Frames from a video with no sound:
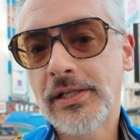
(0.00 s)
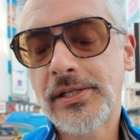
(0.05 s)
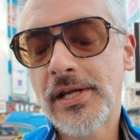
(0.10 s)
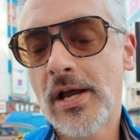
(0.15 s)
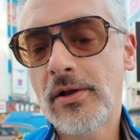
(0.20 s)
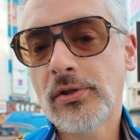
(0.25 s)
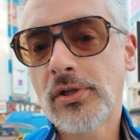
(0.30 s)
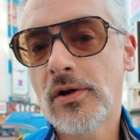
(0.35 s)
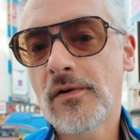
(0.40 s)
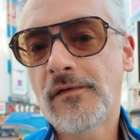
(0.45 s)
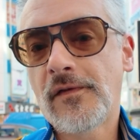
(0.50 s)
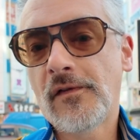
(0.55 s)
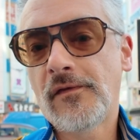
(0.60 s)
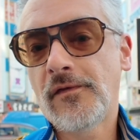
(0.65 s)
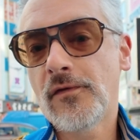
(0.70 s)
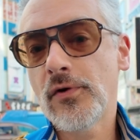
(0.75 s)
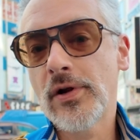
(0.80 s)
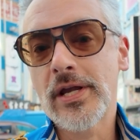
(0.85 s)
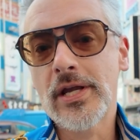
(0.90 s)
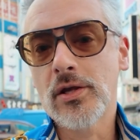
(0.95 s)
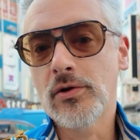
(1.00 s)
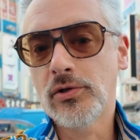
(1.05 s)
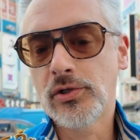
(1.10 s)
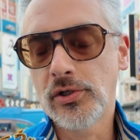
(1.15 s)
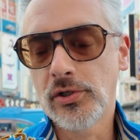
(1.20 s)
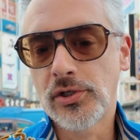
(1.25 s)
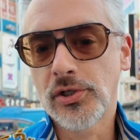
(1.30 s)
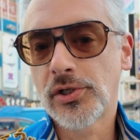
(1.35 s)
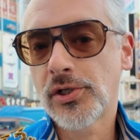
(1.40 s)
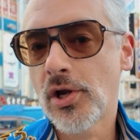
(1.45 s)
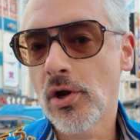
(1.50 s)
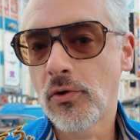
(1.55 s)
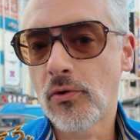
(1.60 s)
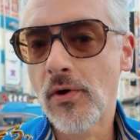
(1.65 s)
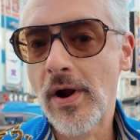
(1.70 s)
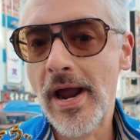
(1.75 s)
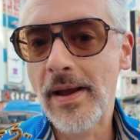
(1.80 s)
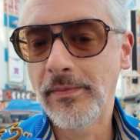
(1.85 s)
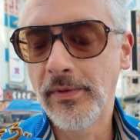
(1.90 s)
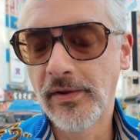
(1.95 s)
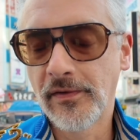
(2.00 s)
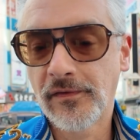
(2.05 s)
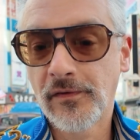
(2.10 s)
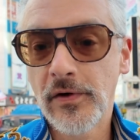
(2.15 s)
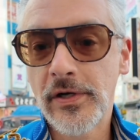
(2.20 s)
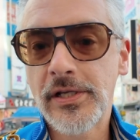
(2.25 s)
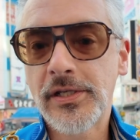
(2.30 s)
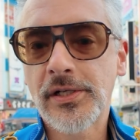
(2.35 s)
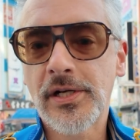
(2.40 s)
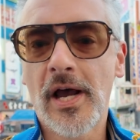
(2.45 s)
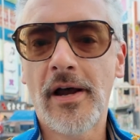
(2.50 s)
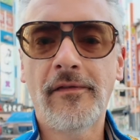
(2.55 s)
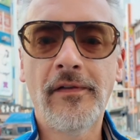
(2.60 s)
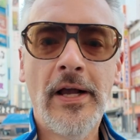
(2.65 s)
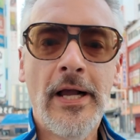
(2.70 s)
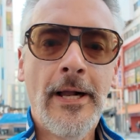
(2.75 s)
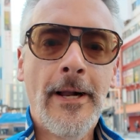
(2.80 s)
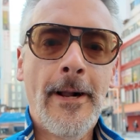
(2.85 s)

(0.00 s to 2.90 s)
It's out there for free. You should just go grab the free stuff.